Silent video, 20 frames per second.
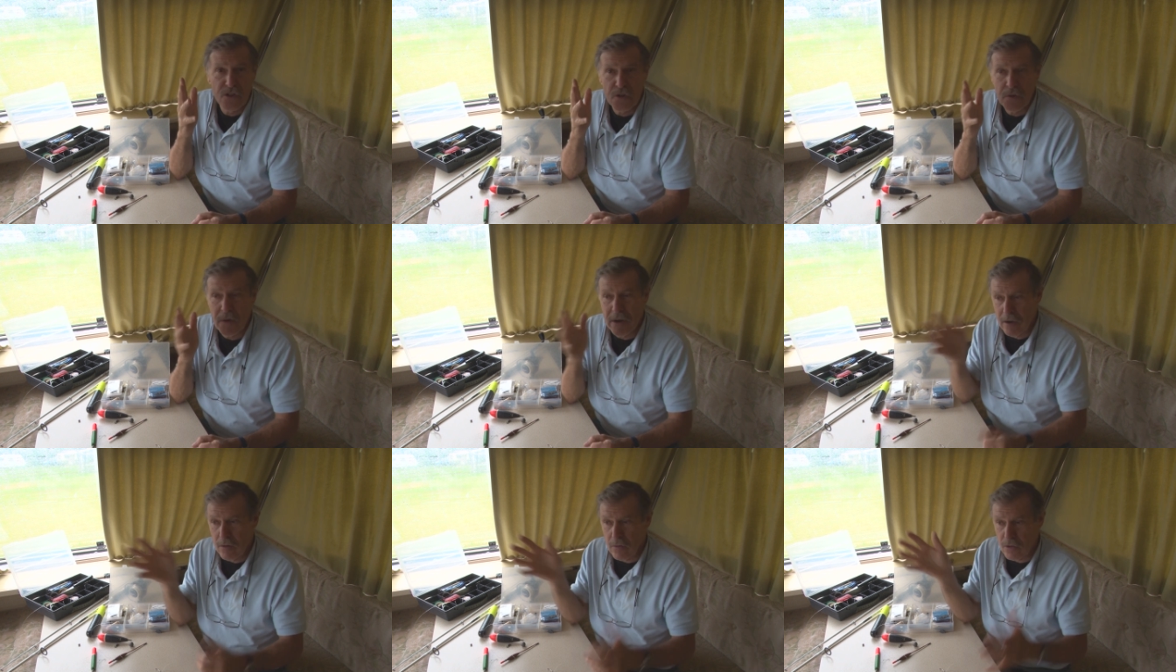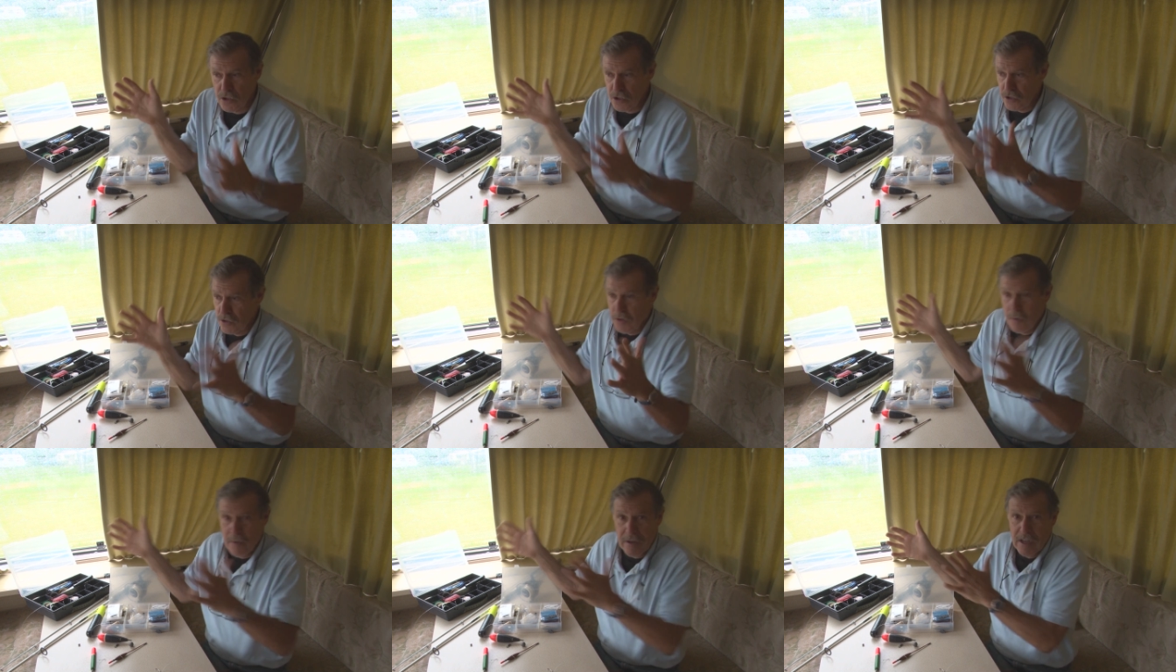two
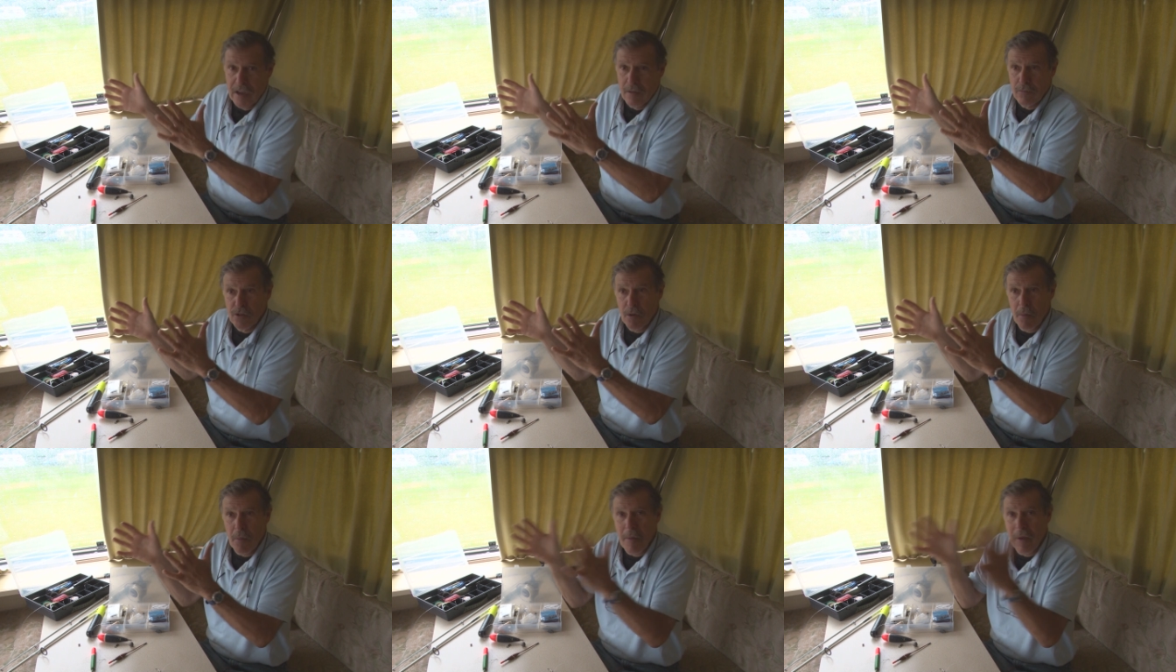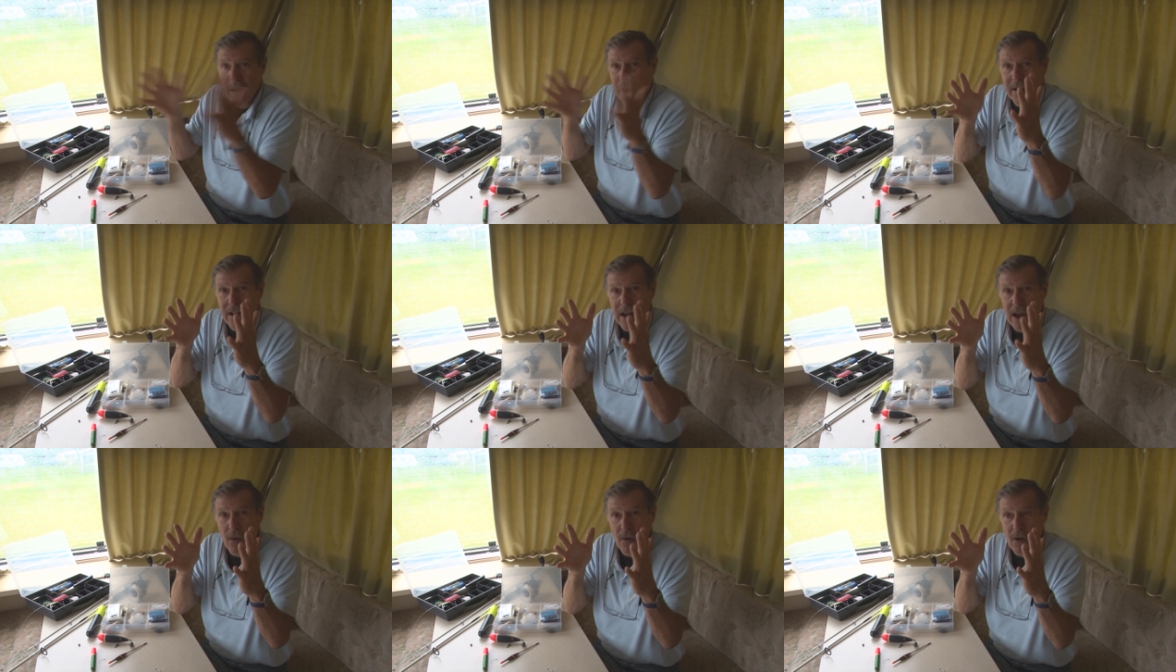hours, you know, it comes up about an
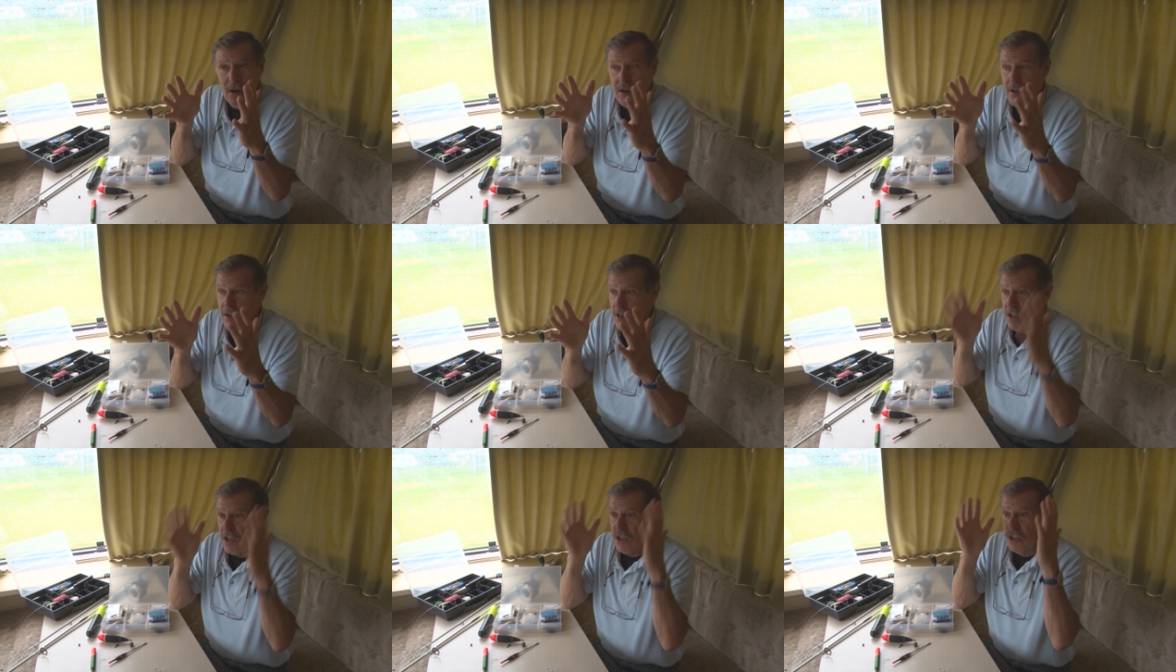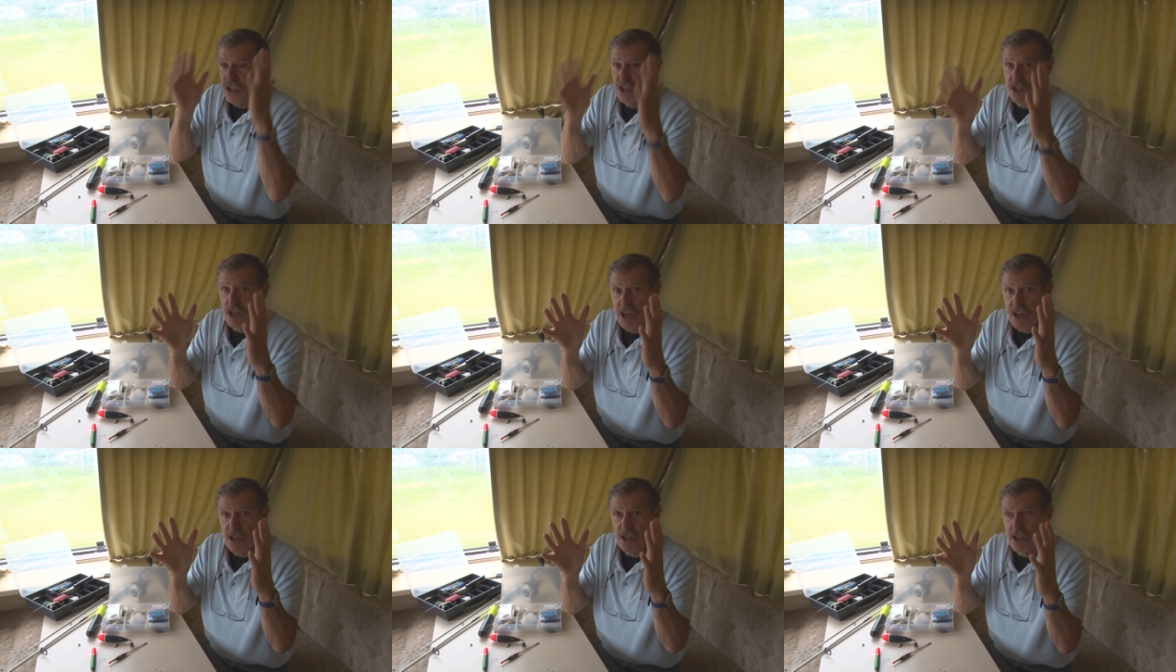hour,
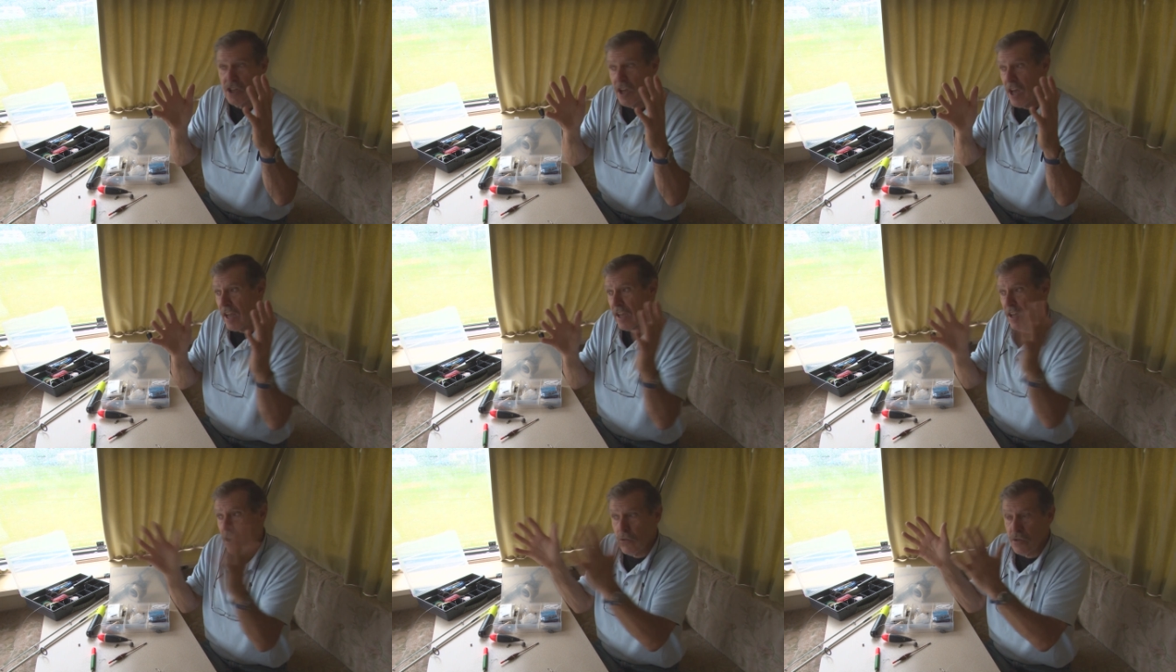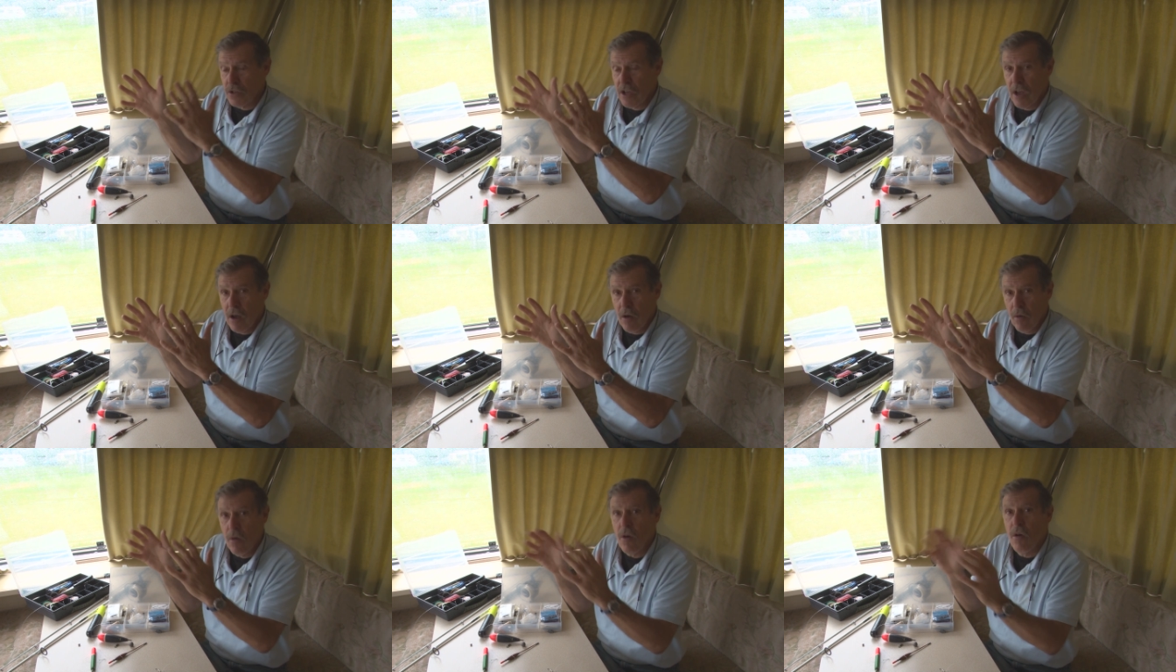sits, goes
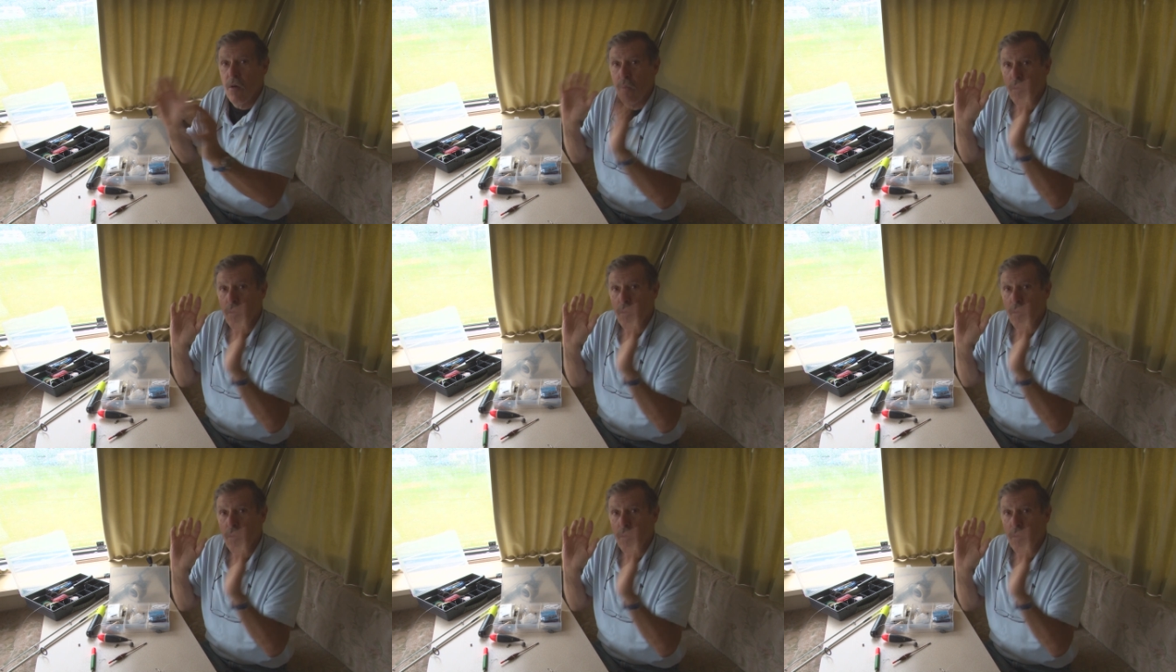out.